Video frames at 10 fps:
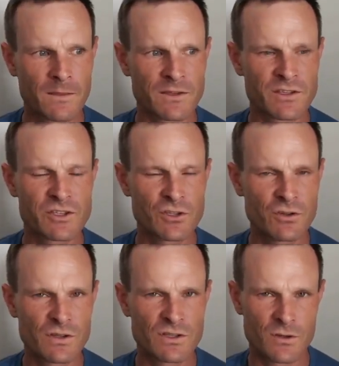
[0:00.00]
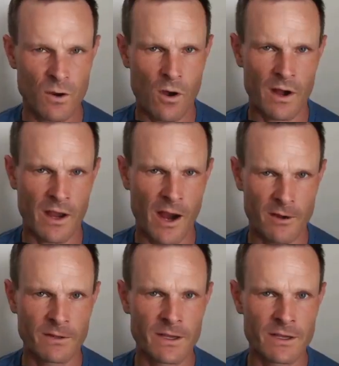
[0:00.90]
the students who are kind of
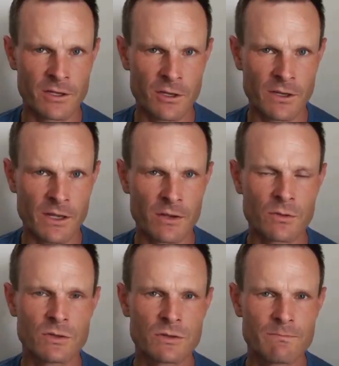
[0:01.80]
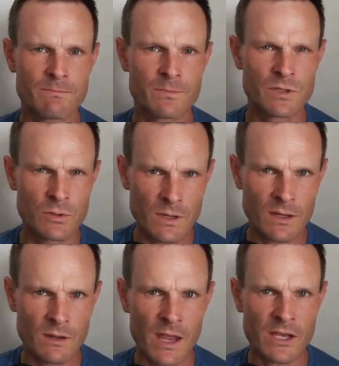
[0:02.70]
currently at uni, who are
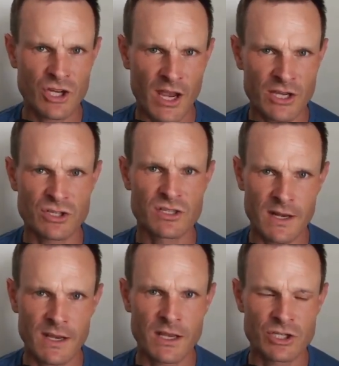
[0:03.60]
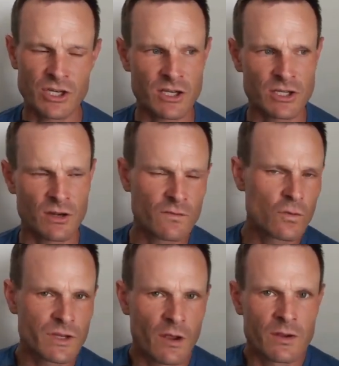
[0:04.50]
doing education, studying education, of
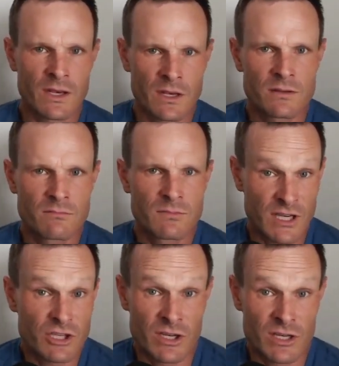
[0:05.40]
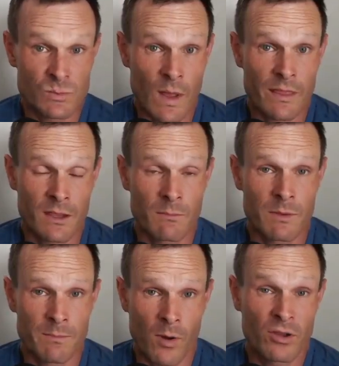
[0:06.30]
course, going in and teaching is one thing,
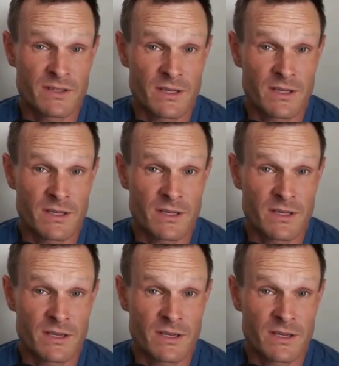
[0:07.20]
but policy